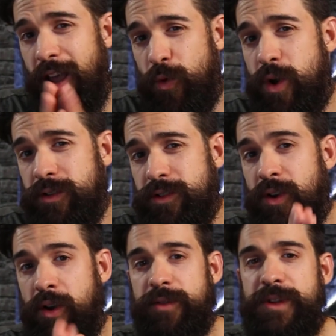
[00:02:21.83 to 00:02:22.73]
Now one
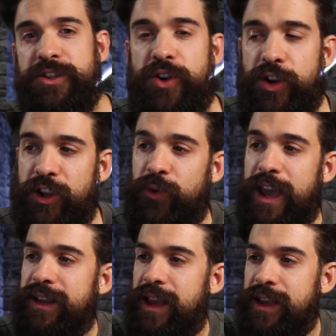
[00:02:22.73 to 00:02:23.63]
column that you're going to
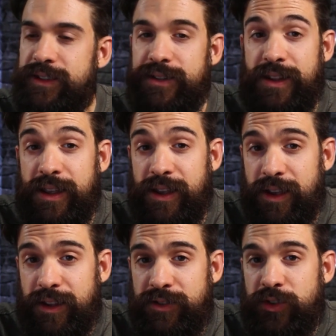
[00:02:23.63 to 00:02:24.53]
create is the
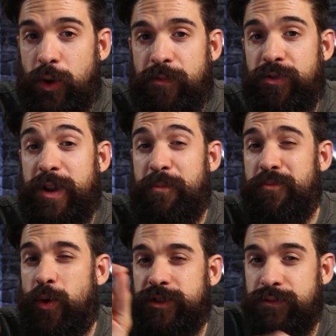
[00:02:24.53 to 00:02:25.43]
top 3
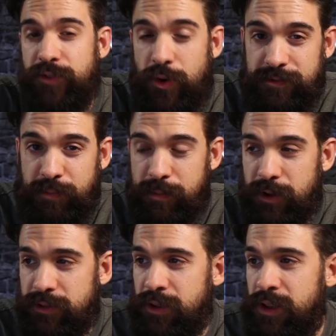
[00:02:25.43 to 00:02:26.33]
most involved
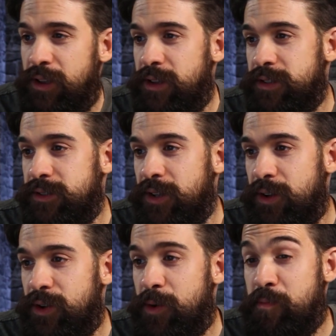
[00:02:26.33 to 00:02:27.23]
people,
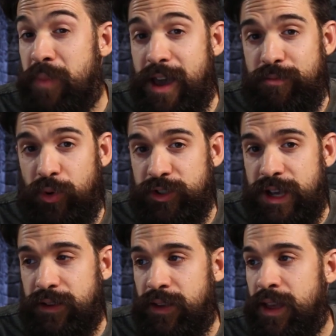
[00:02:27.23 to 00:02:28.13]
so by
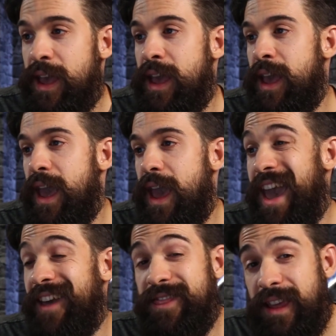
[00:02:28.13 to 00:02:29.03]
project,
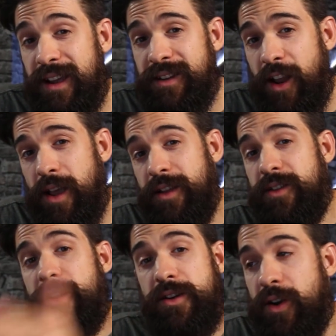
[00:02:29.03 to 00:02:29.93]
and then
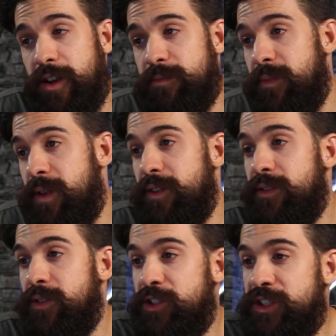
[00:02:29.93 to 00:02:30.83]
another column
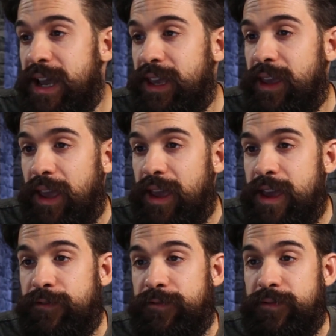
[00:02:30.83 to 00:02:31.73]
to check
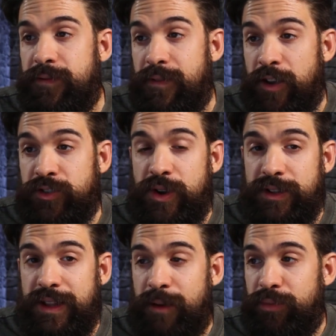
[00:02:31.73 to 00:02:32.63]
if a
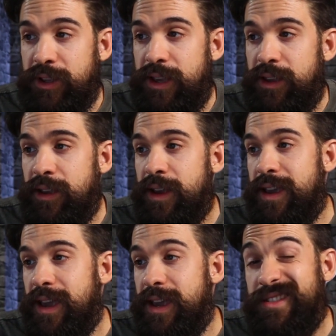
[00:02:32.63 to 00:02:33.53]
certain employee
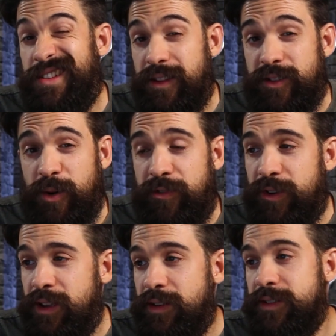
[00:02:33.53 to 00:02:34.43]
is in that top
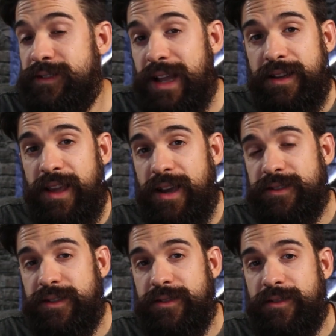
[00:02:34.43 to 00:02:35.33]
3, then
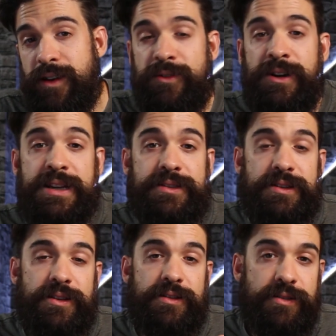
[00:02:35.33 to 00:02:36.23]
yes,
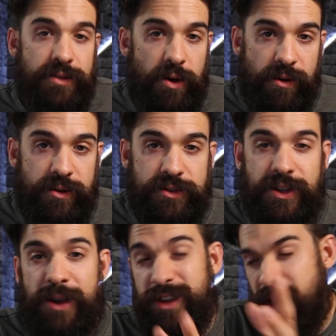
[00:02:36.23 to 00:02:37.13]
otherwise no,
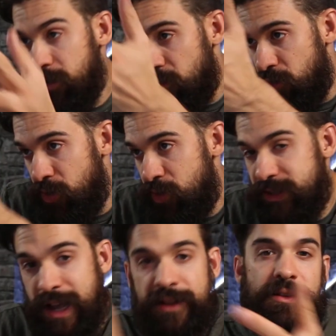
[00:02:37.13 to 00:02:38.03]
so that we can
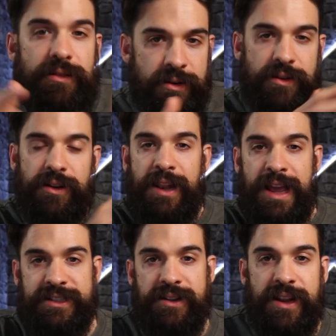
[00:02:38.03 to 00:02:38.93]
use that on our
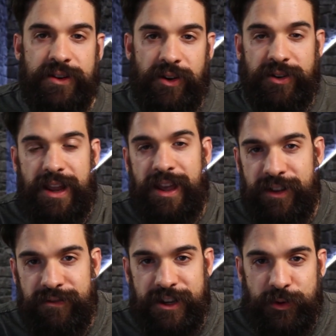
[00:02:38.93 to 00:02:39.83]
legend later on
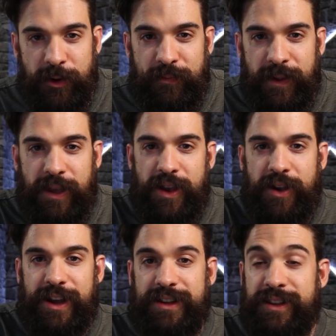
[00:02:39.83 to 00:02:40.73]
in the visual.
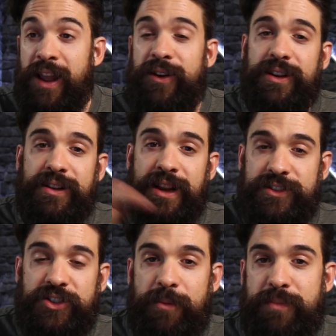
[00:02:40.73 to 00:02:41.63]
All right, now
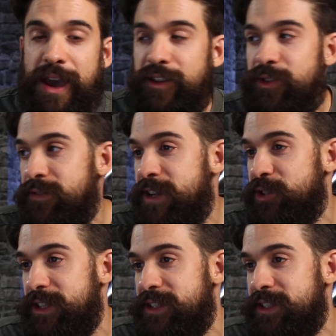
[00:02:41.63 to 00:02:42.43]
let's jump back to the visual